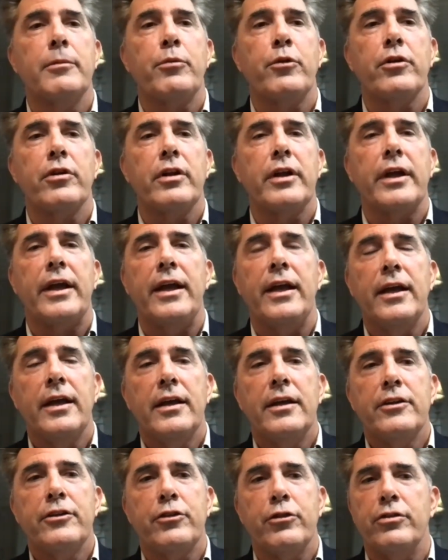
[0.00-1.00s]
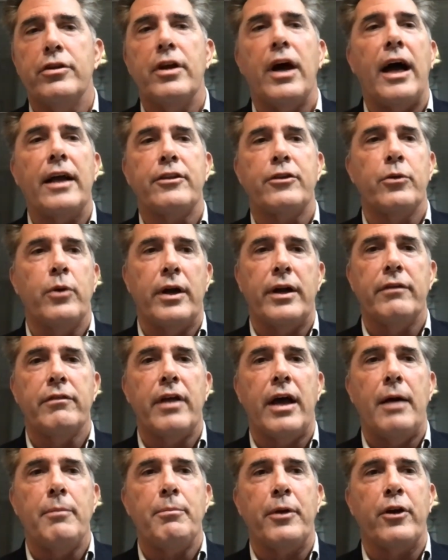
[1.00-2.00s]
deliberately do not do any of
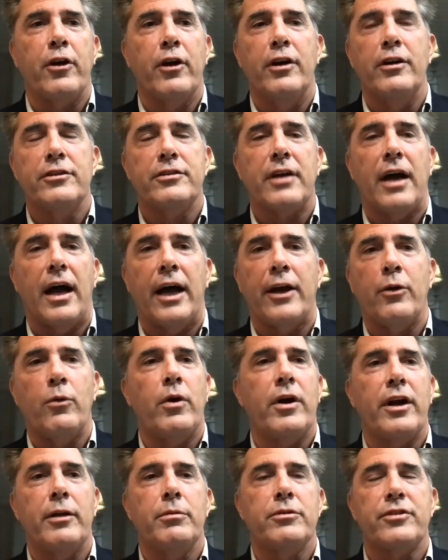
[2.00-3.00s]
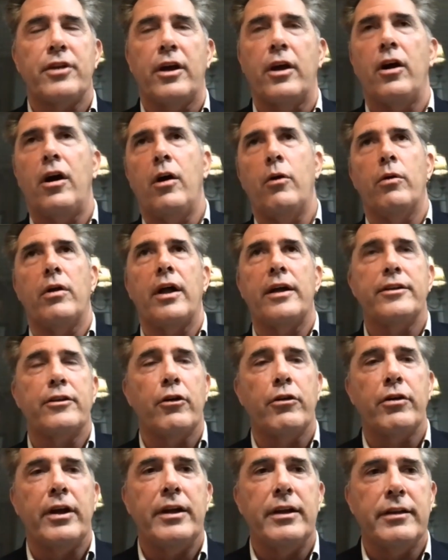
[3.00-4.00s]
that because I don't want anyone to say, oh, well, I
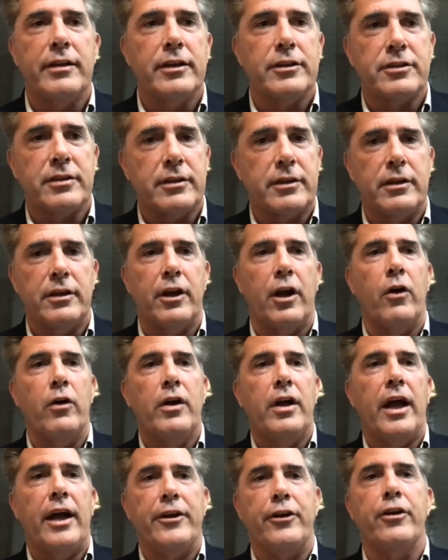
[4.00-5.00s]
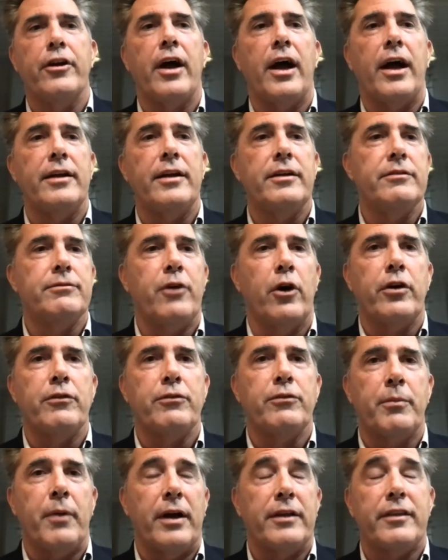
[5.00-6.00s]
donated this, you know, and you're not voting
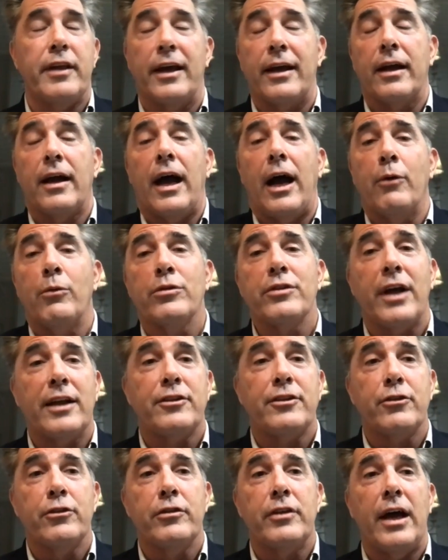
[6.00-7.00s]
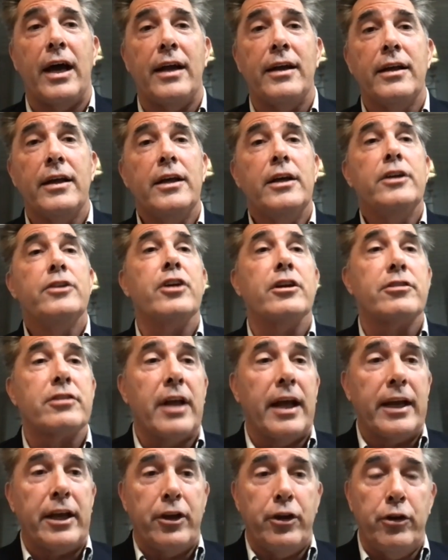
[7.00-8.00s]
for my thing. I will not do that. Just
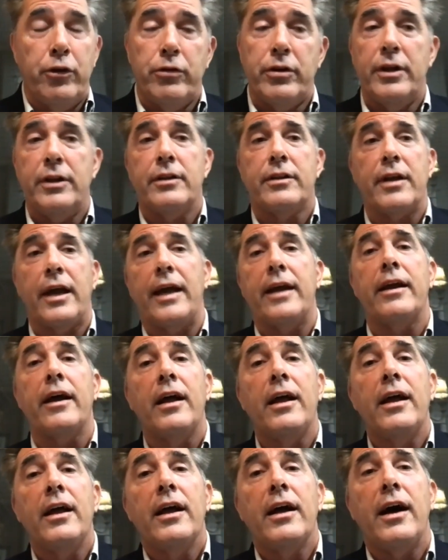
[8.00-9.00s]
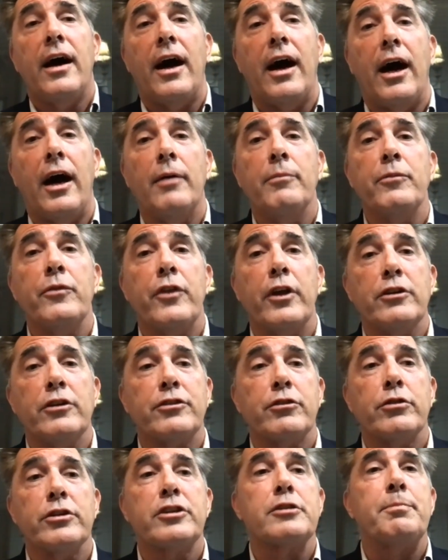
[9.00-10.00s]
like you didn't, Dana. There's
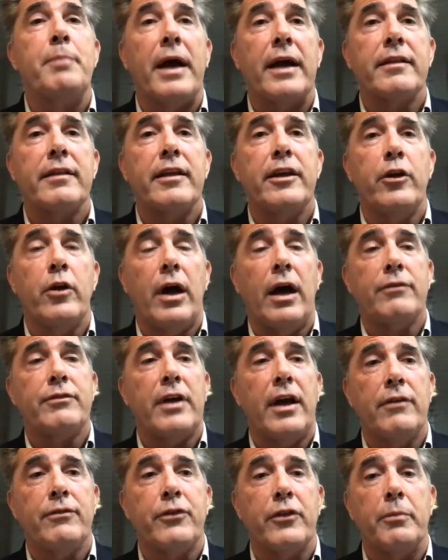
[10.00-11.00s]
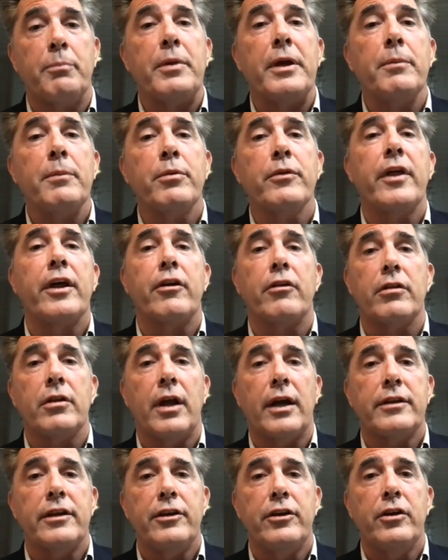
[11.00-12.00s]
a respect that you have to have for the people that are
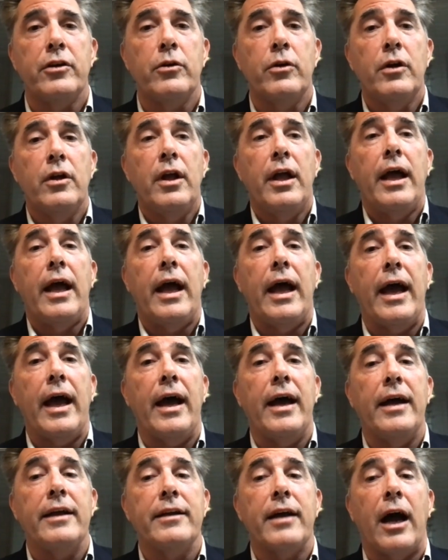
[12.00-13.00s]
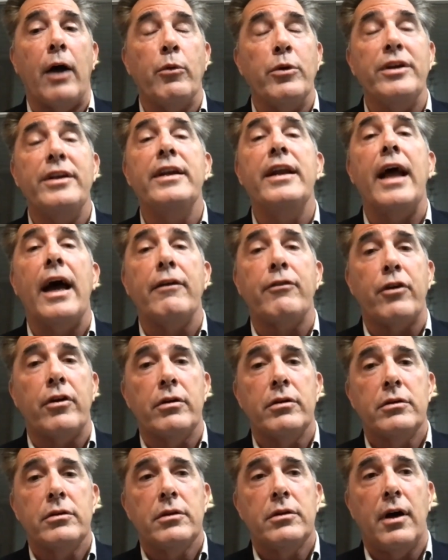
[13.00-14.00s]
electing you. And I would
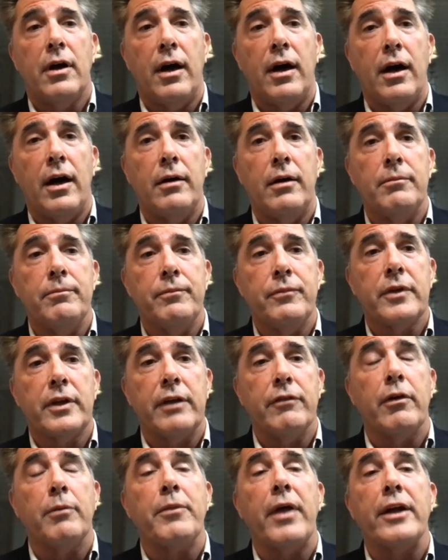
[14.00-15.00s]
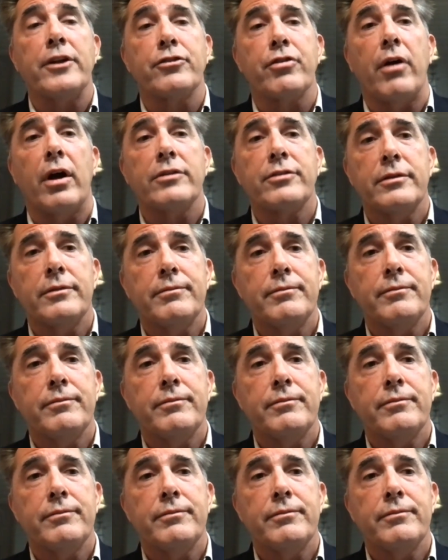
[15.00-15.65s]
never give up that trust.